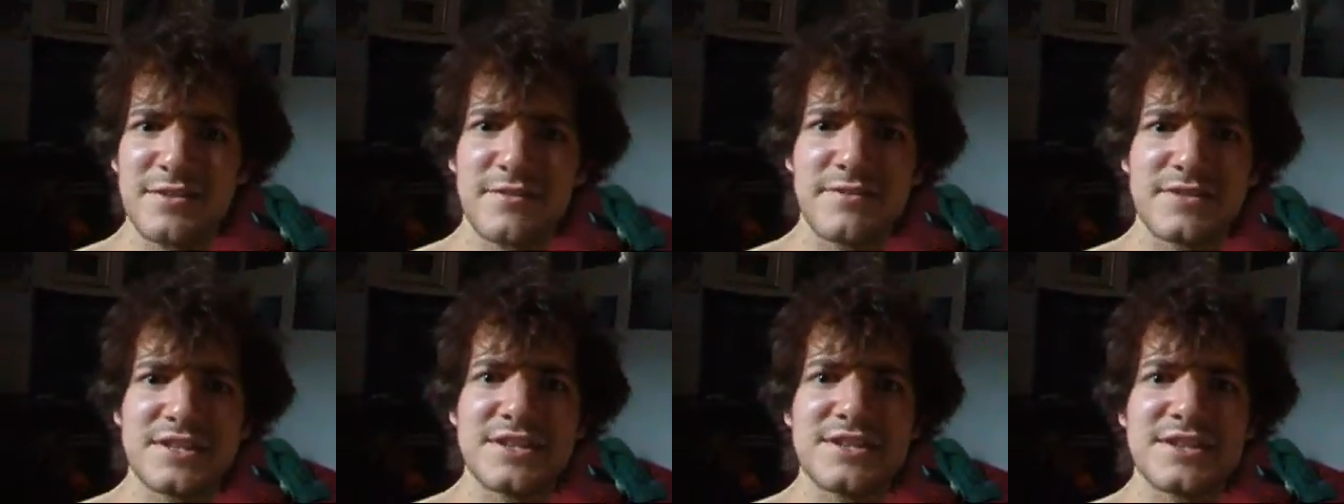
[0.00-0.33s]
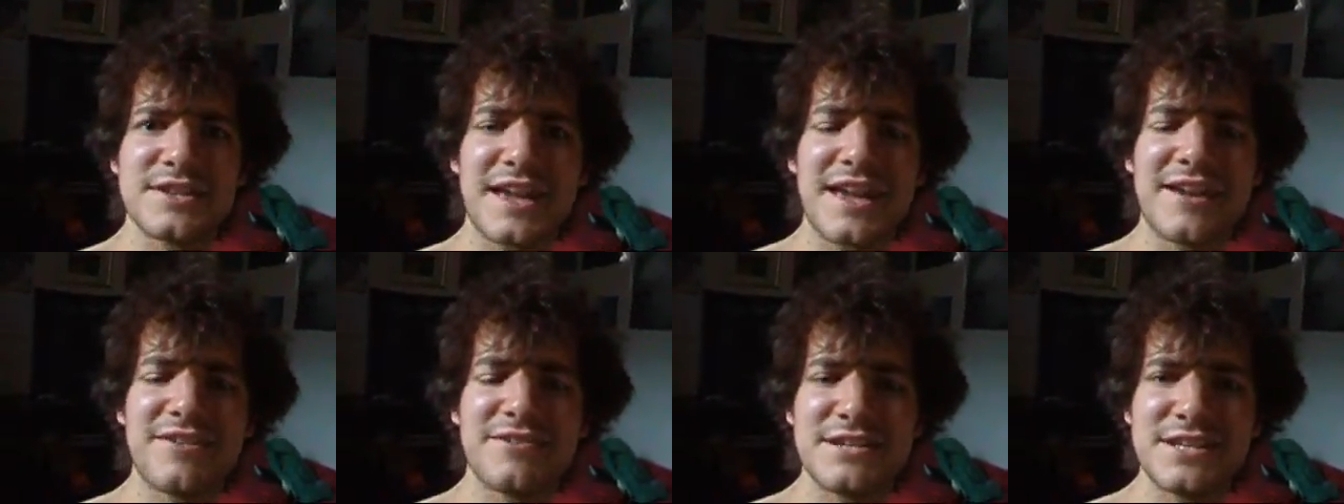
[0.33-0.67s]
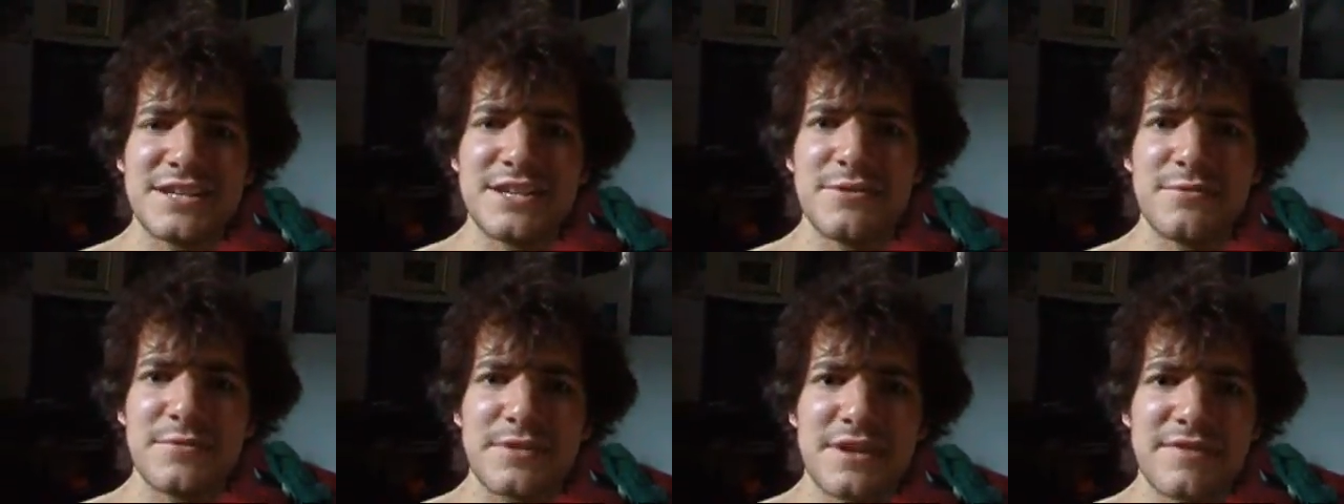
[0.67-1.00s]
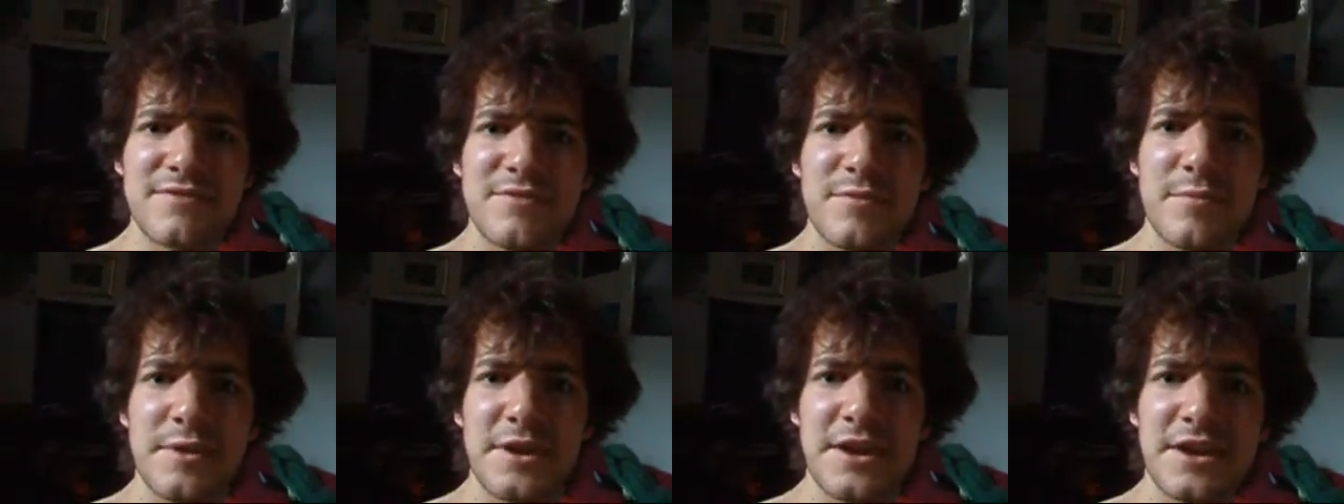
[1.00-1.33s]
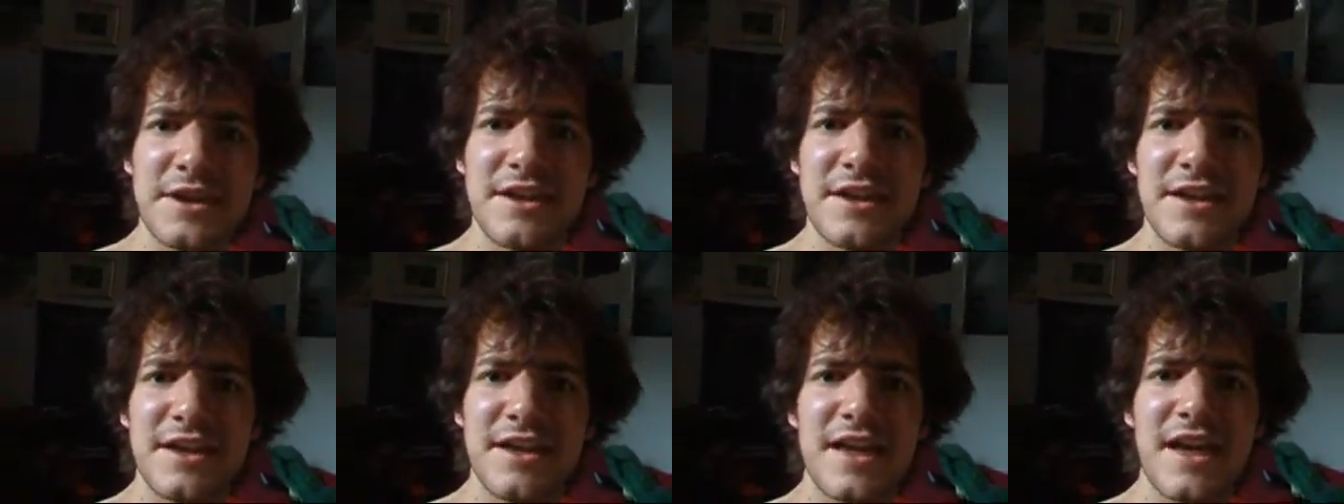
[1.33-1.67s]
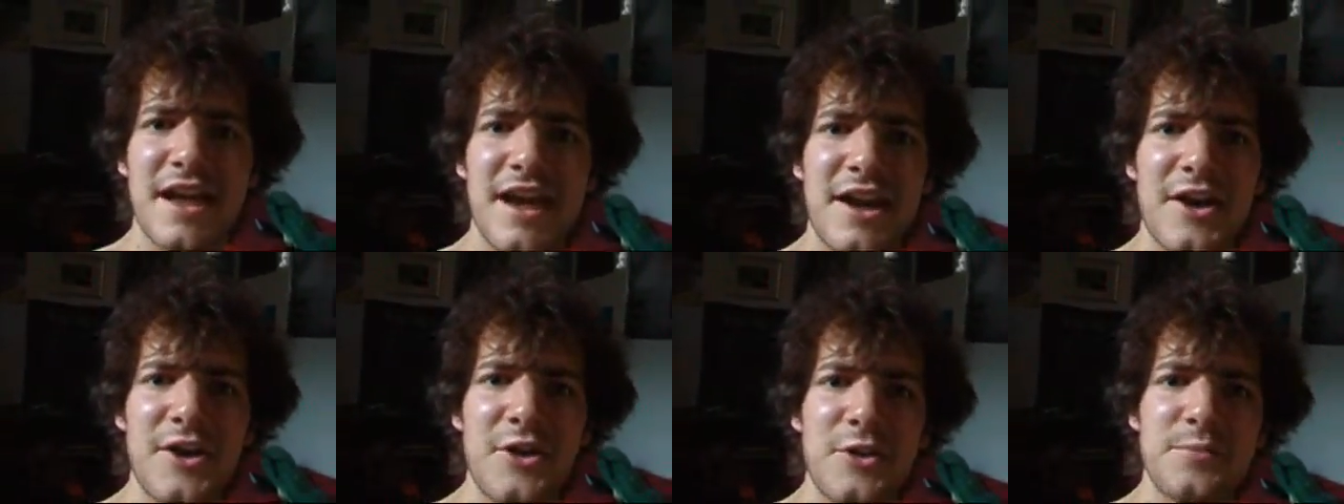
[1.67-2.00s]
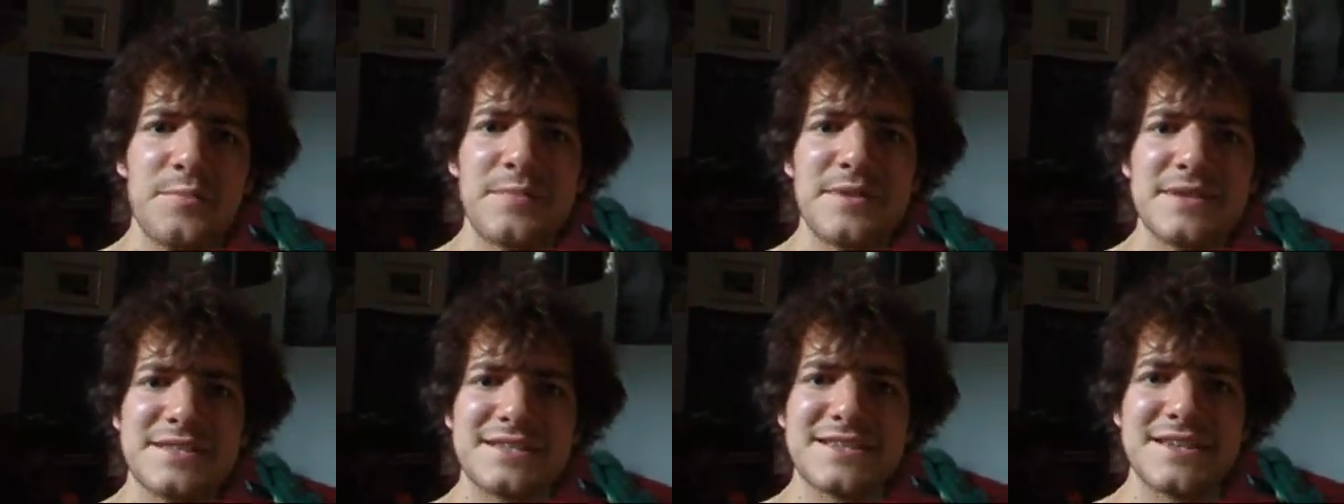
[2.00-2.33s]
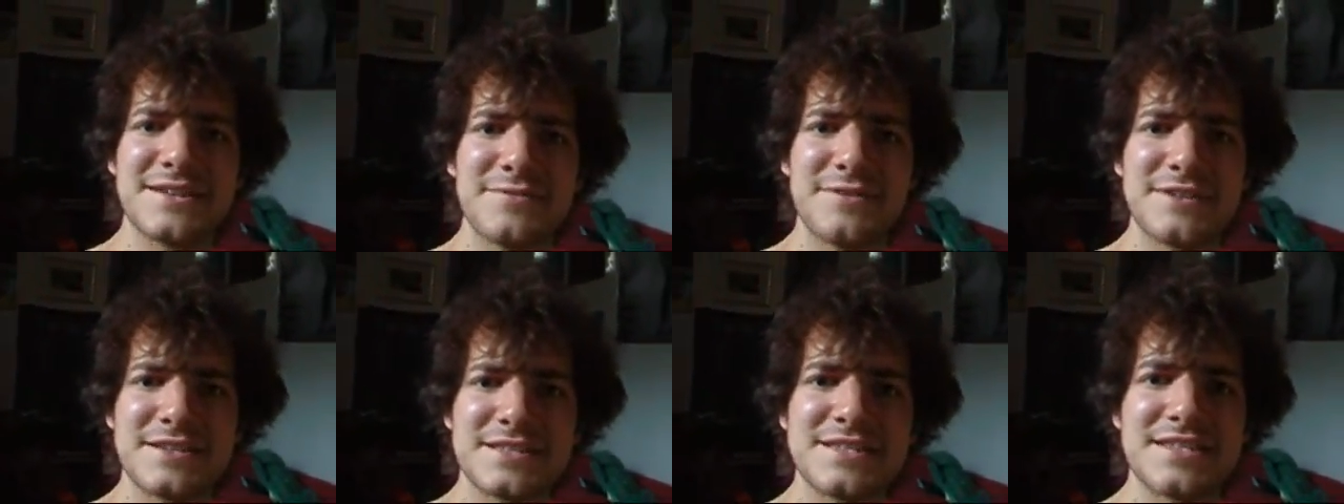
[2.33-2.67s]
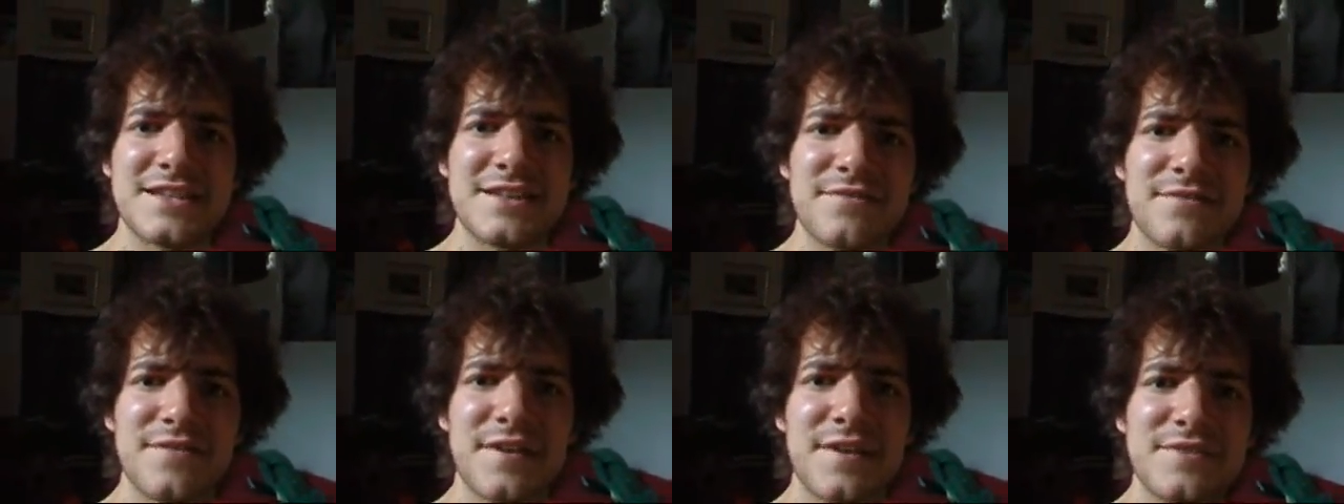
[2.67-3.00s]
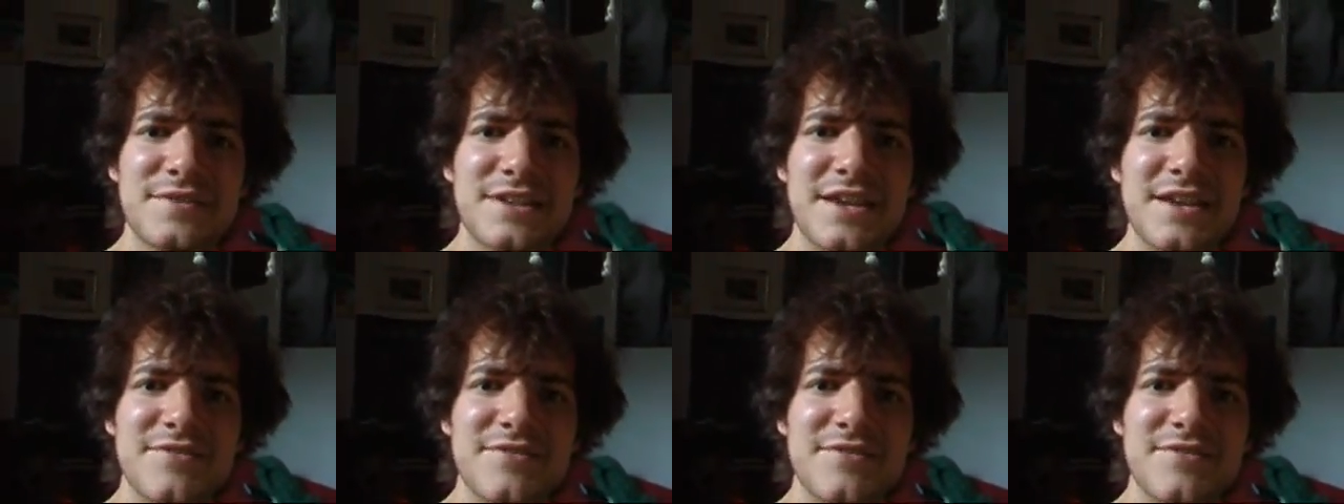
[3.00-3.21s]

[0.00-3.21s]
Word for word: if it's under guarantee or whatever, but I, I hope it uh, works itself out.